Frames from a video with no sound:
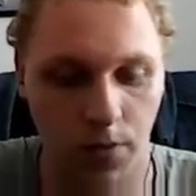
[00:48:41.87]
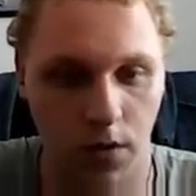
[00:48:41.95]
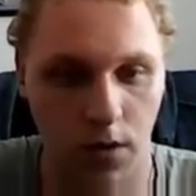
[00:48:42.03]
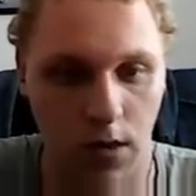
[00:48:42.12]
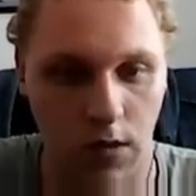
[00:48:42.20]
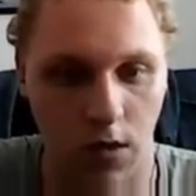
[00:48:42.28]

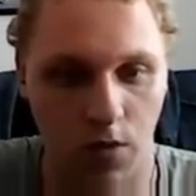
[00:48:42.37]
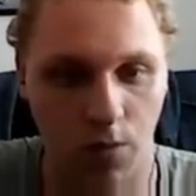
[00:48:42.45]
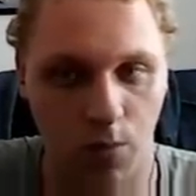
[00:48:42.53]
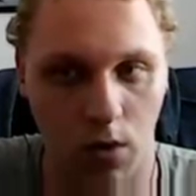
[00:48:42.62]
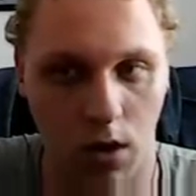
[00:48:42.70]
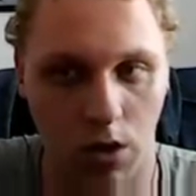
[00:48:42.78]
because that's what you
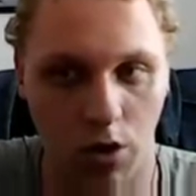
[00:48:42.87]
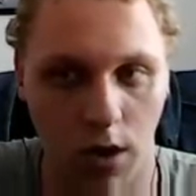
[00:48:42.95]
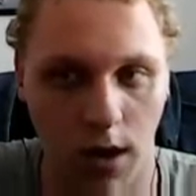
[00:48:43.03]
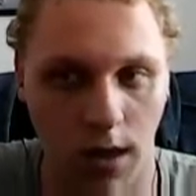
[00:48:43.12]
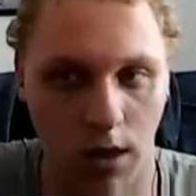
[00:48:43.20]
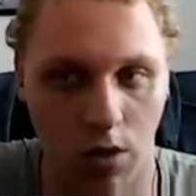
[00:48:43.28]
want to
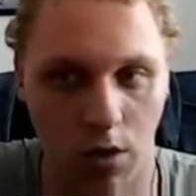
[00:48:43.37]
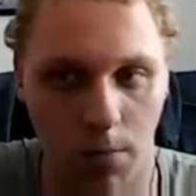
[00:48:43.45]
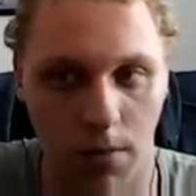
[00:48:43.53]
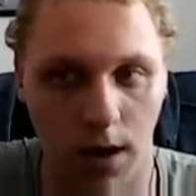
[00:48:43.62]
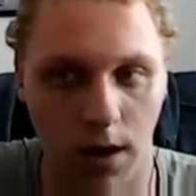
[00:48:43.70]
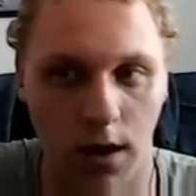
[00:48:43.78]
change
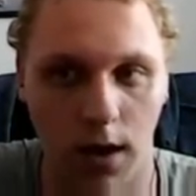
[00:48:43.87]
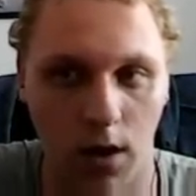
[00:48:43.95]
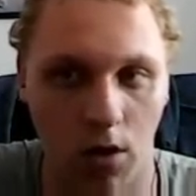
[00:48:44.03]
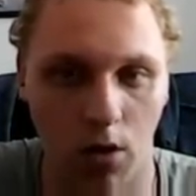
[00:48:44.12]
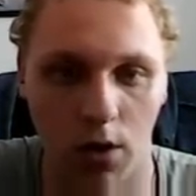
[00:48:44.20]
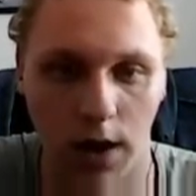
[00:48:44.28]

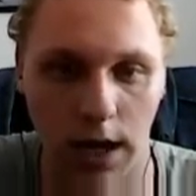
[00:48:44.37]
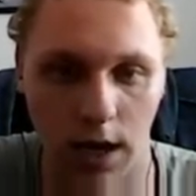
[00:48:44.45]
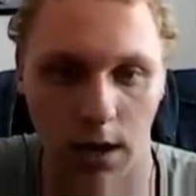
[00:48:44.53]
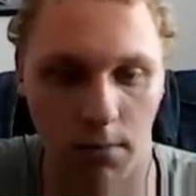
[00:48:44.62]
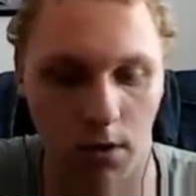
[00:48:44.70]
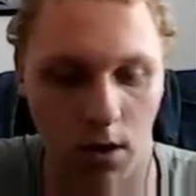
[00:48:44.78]
depending on the
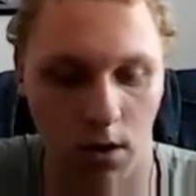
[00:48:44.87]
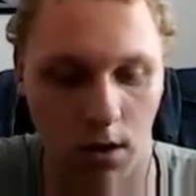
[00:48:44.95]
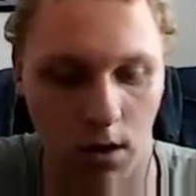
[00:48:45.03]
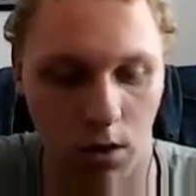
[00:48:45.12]
animal,